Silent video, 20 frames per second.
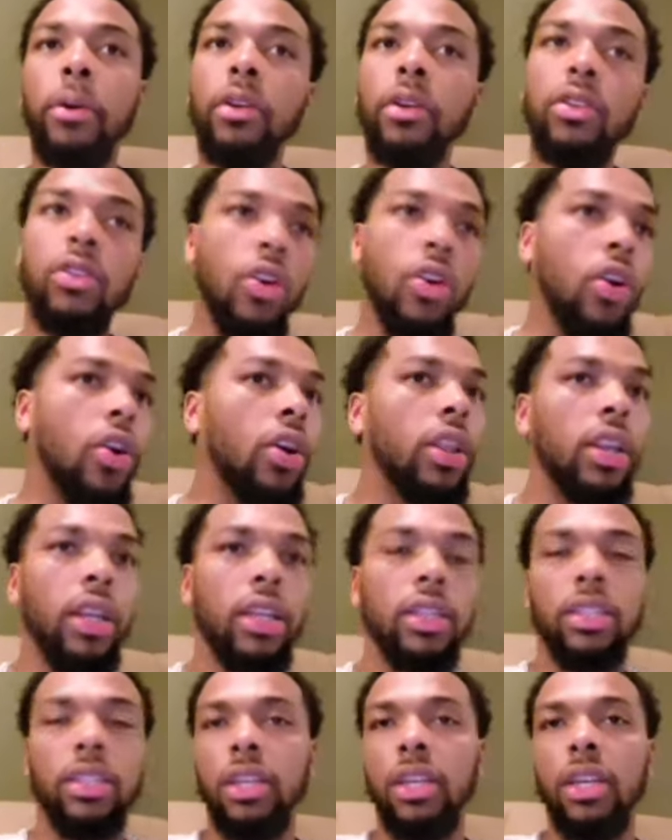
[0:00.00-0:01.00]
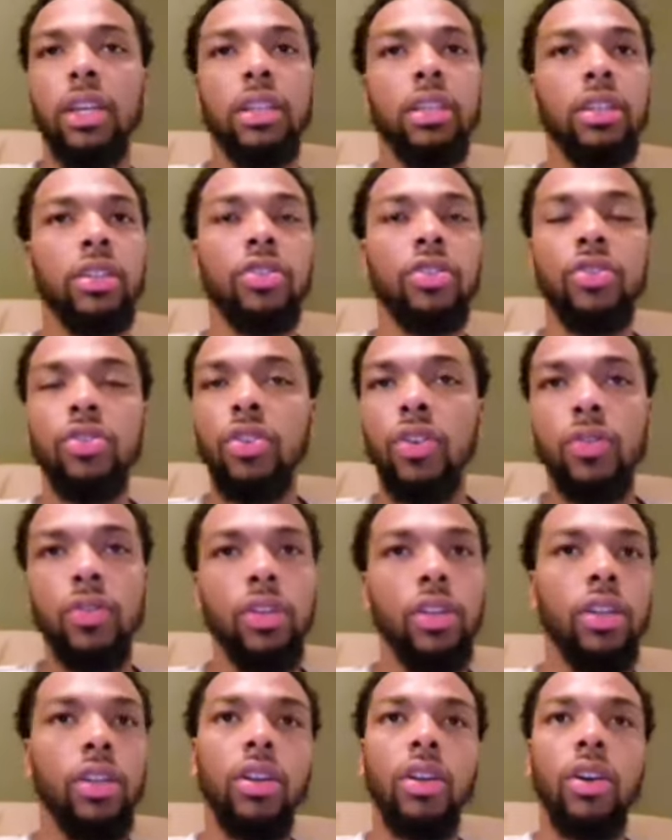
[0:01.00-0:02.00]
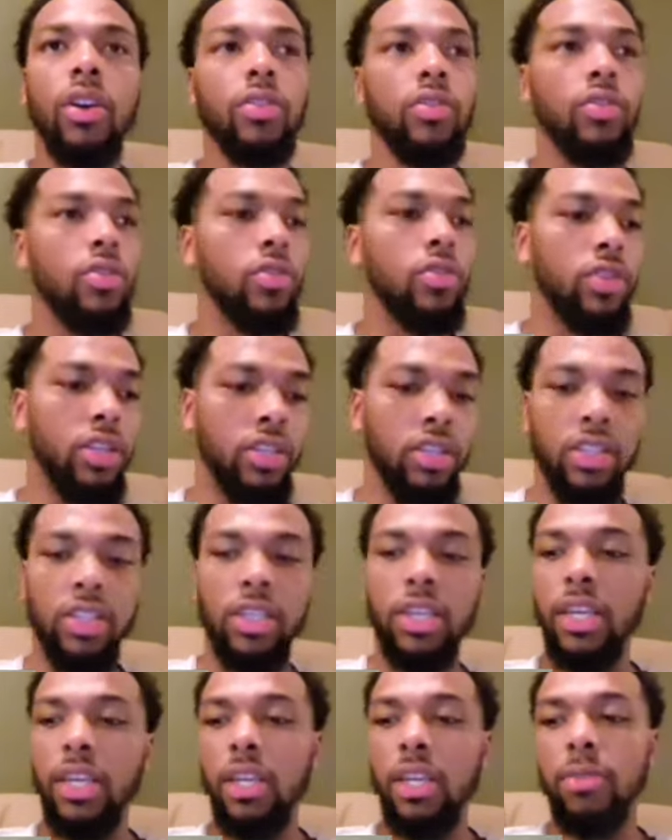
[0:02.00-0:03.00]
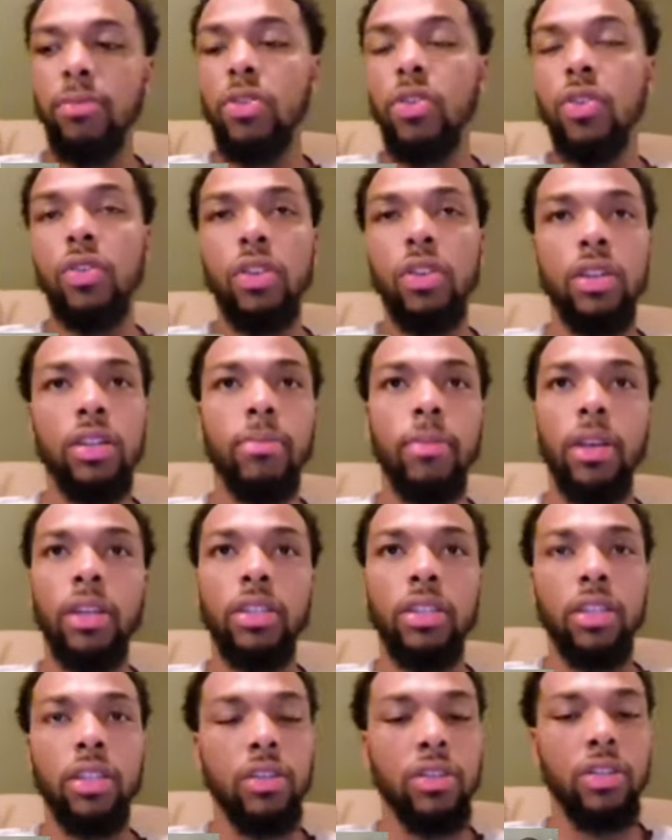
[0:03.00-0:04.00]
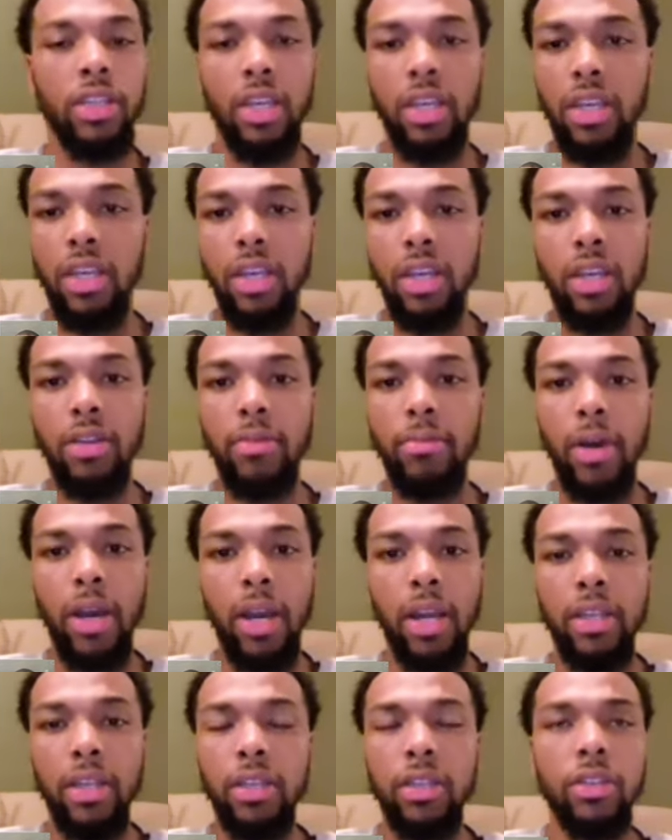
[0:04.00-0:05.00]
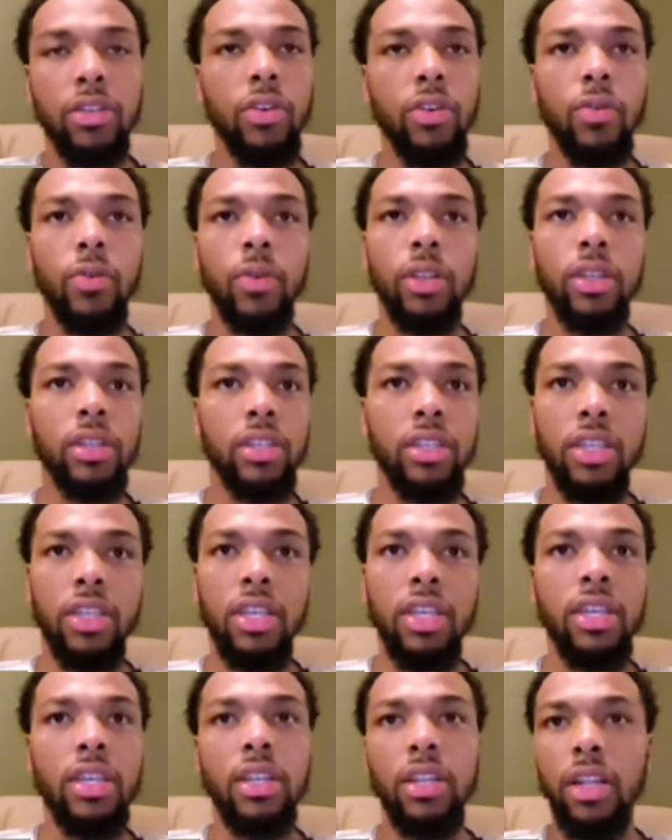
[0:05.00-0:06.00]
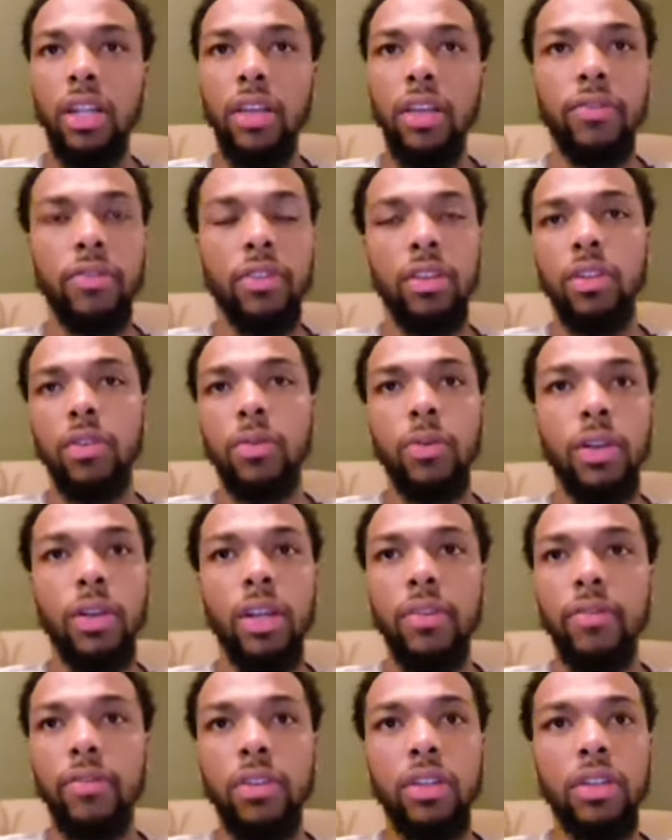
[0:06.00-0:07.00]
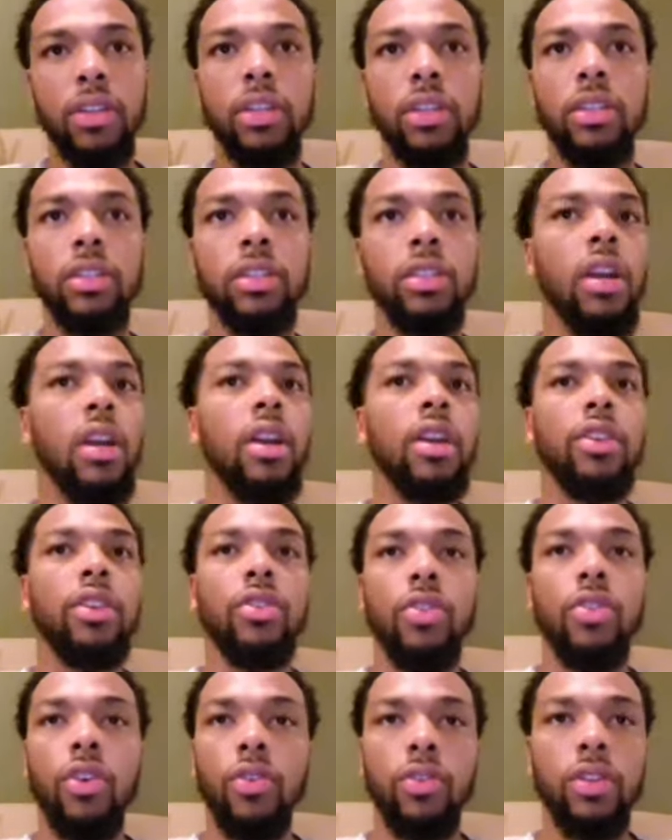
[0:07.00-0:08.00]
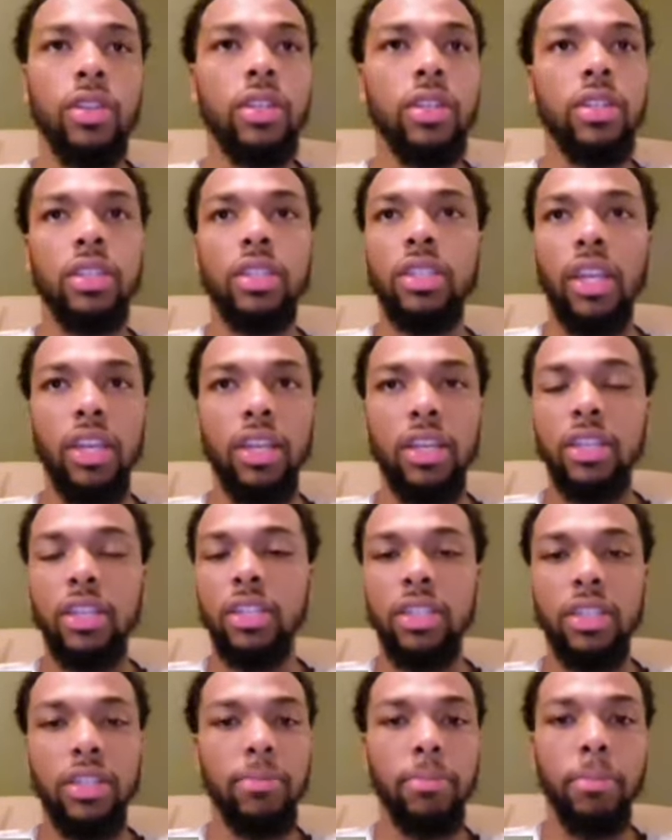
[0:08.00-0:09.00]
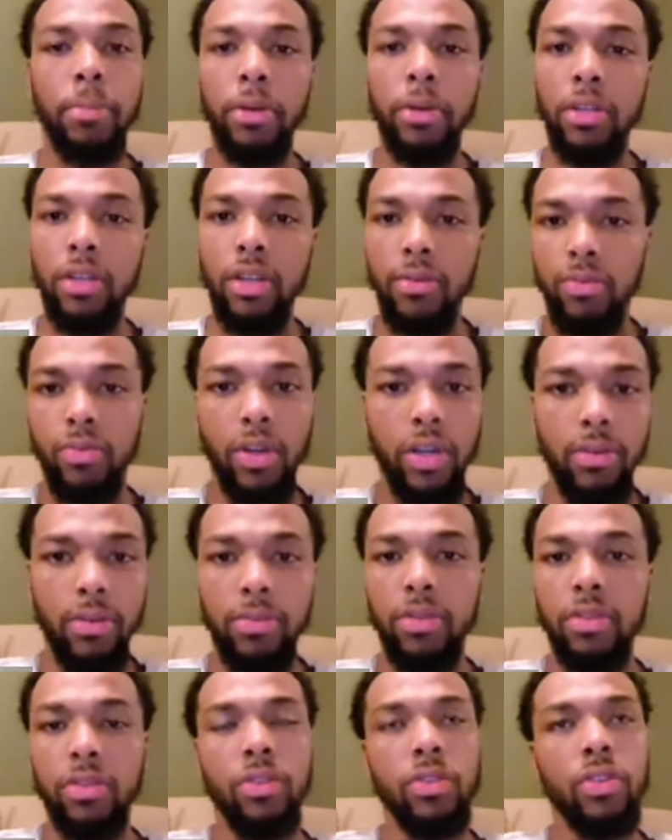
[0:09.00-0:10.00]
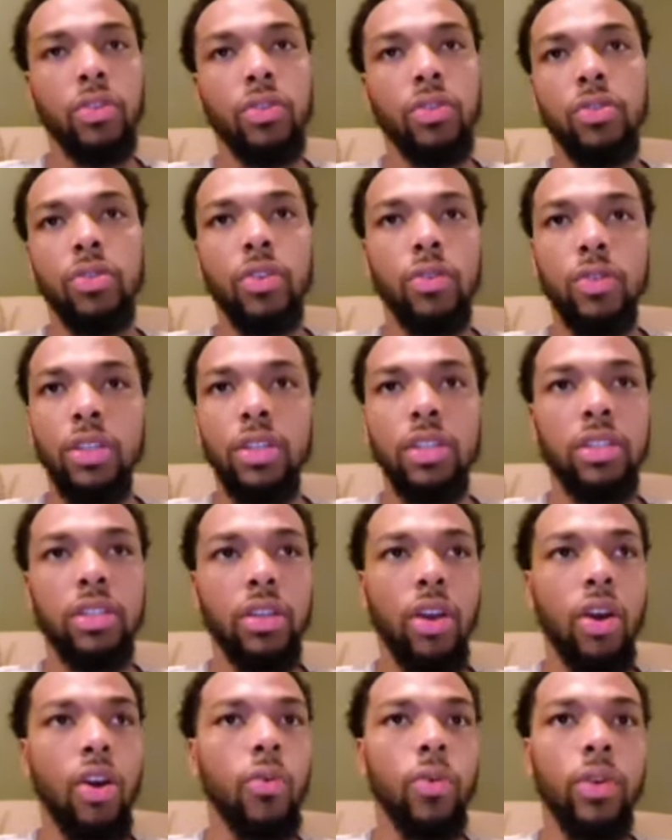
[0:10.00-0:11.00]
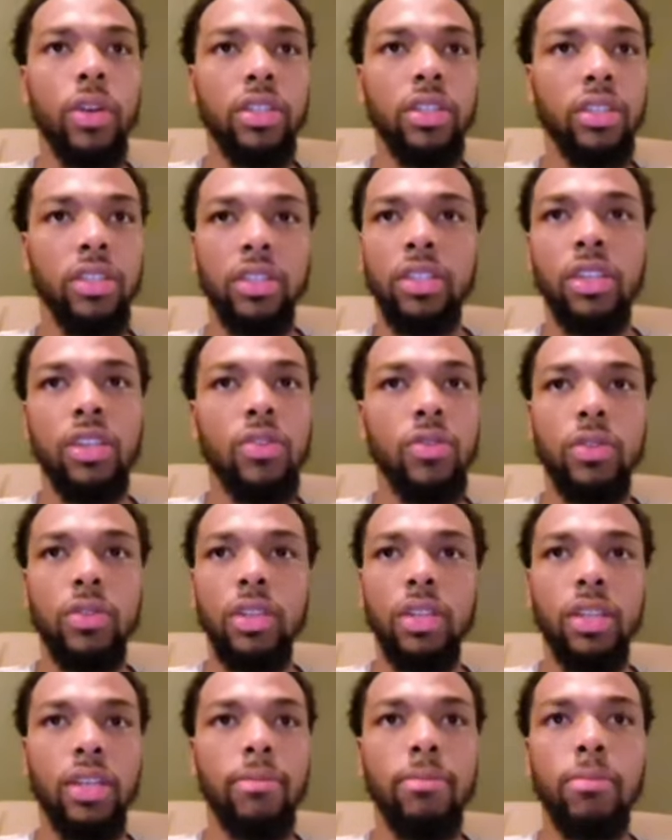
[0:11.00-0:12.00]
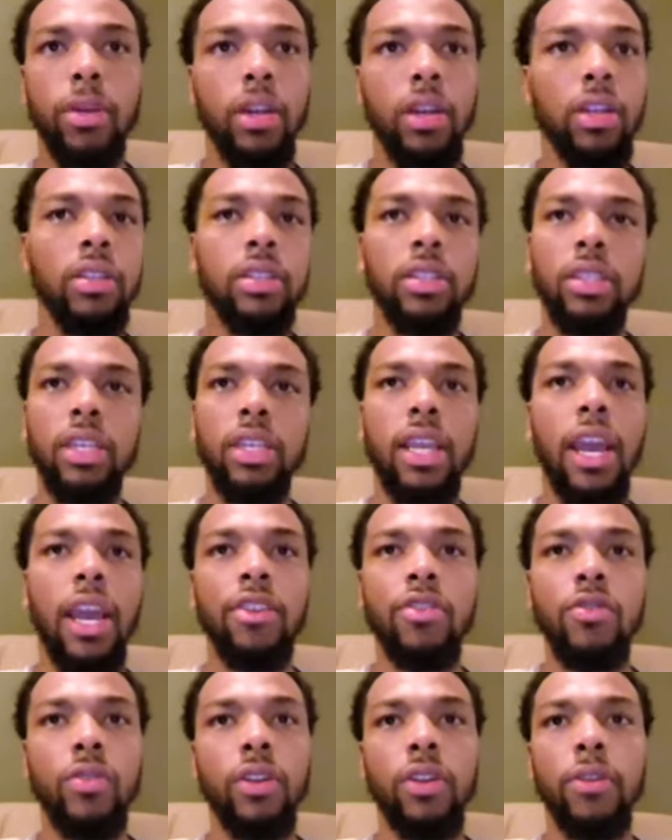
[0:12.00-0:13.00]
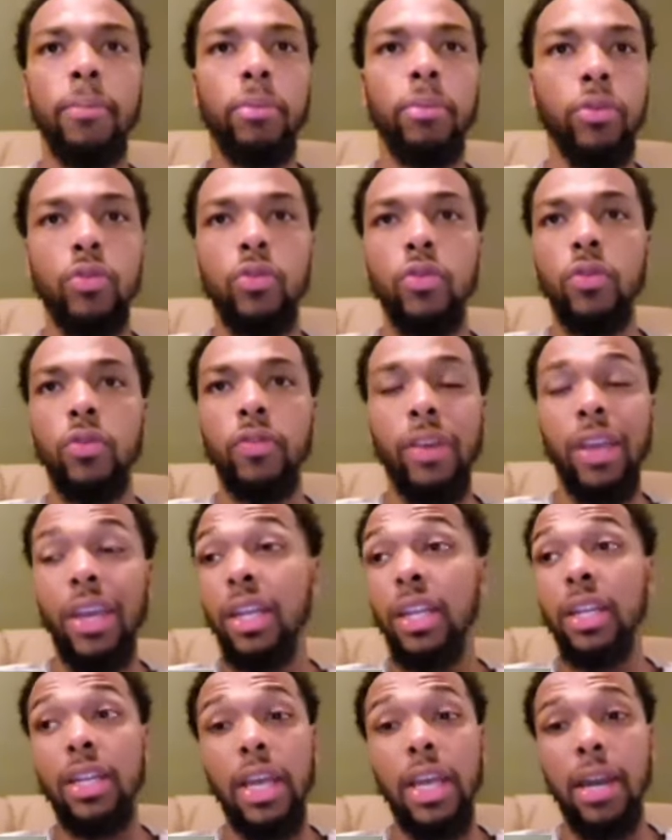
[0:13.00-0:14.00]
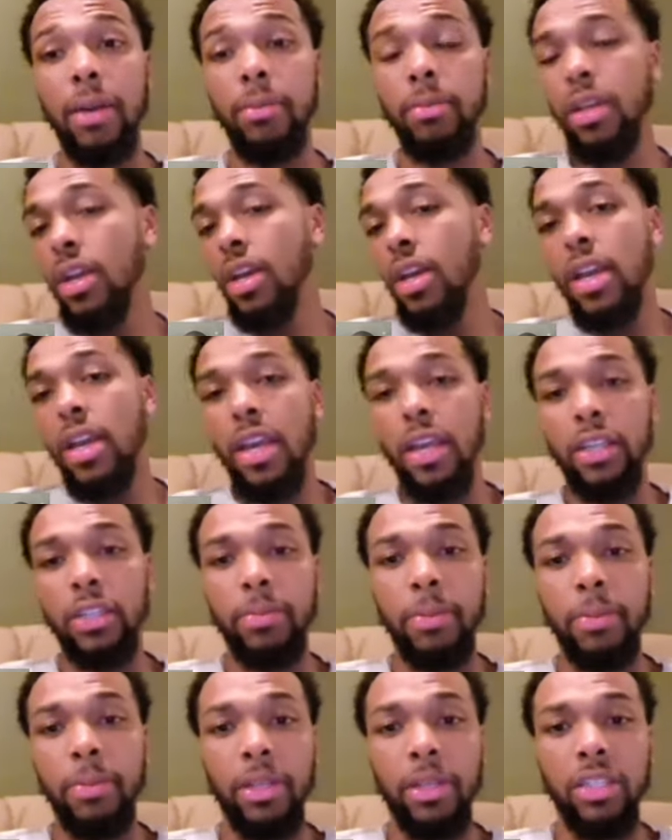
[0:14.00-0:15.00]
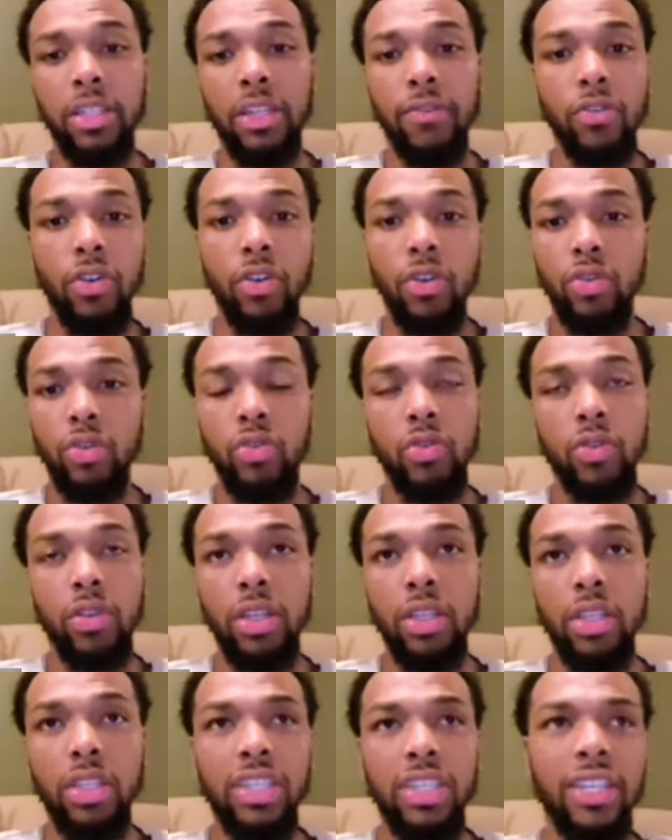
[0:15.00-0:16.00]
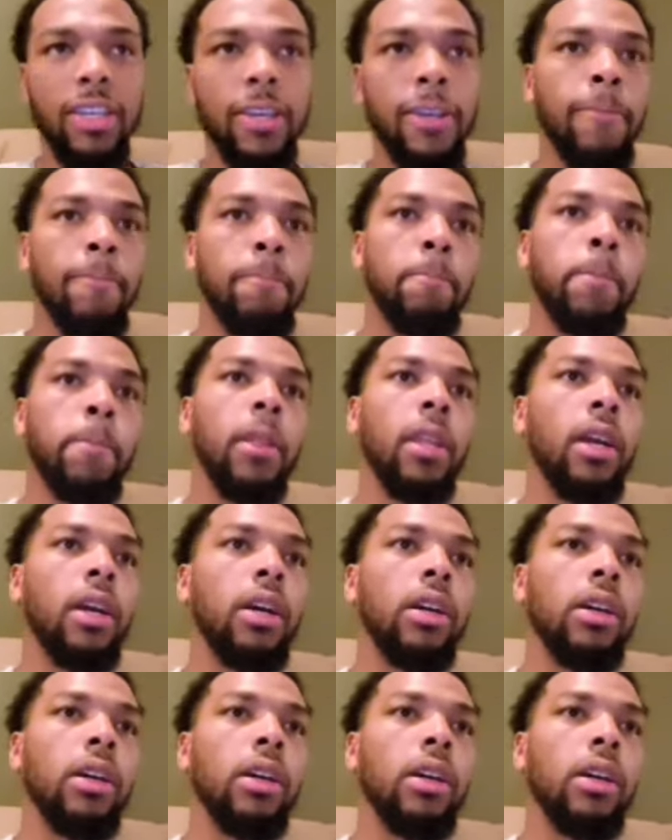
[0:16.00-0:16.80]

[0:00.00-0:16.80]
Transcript: Putting all of that together because you're going to need it all. You're going to need your team. You're going to need to make sure you take care of your body, you know, whether it's eating, lifting, or whatever it is. You're going to need to stay in the gym, putting up reps. You know, you're going to need to always continue to get better, see how you can improve and adapt, especially if you go to another team.